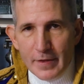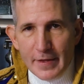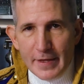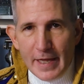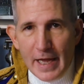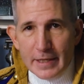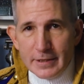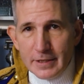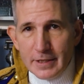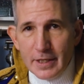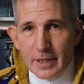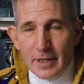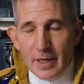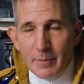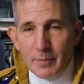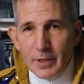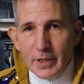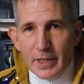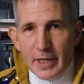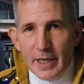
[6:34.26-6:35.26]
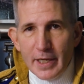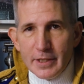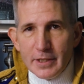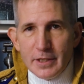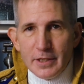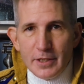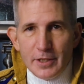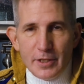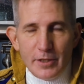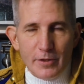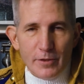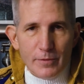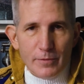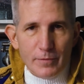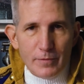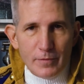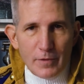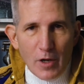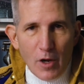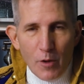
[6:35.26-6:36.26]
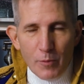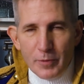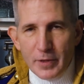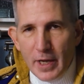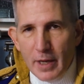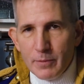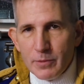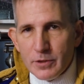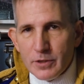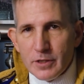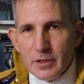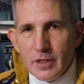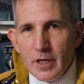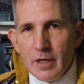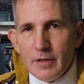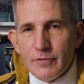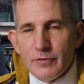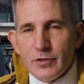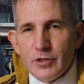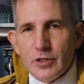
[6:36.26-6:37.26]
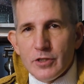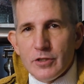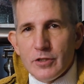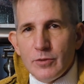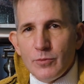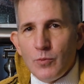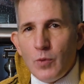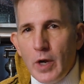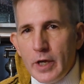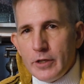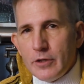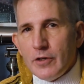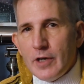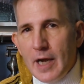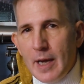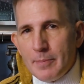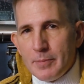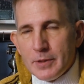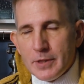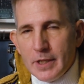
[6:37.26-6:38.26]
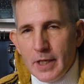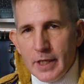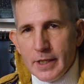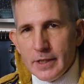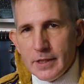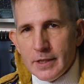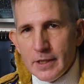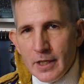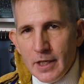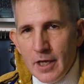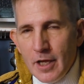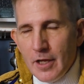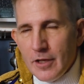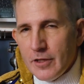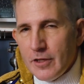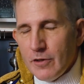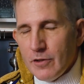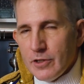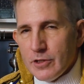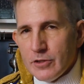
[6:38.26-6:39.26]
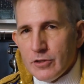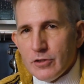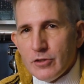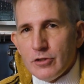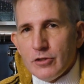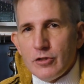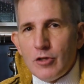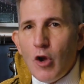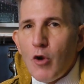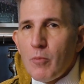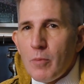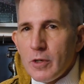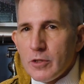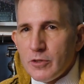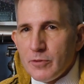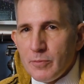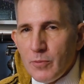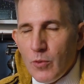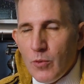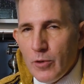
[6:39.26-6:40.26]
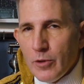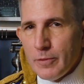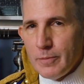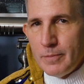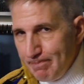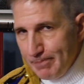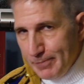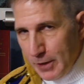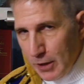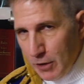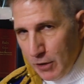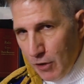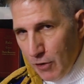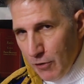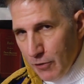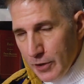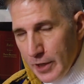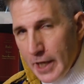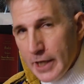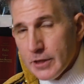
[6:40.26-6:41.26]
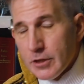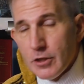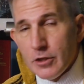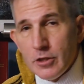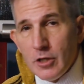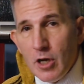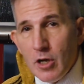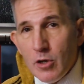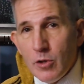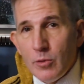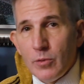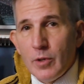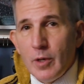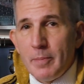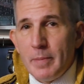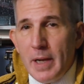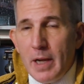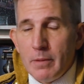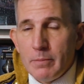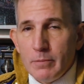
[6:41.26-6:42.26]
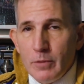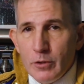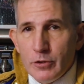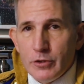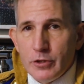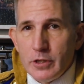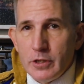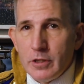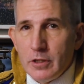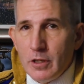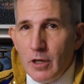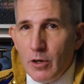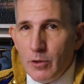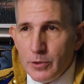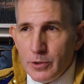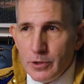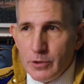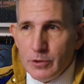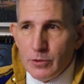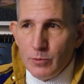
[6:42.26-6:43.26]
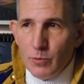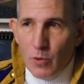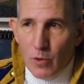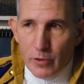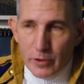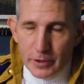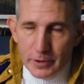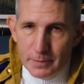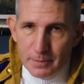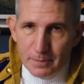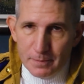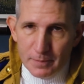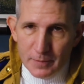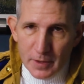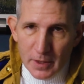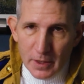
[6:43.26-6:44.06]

that's it. I'm going to end it here. I hope that was enough just to whet your appetite. There is so much more to learn and to know about Merci Otis Warren.